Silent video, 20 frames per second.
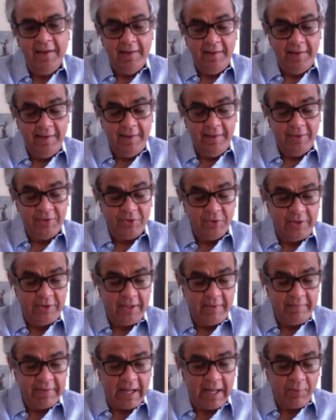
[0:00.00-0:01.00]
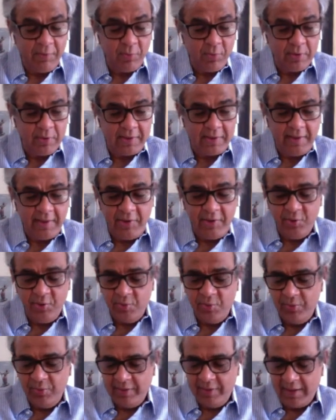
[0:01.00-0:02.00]
So David, I won't kid
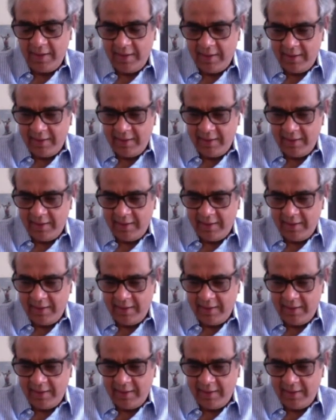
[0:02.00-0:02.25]
you.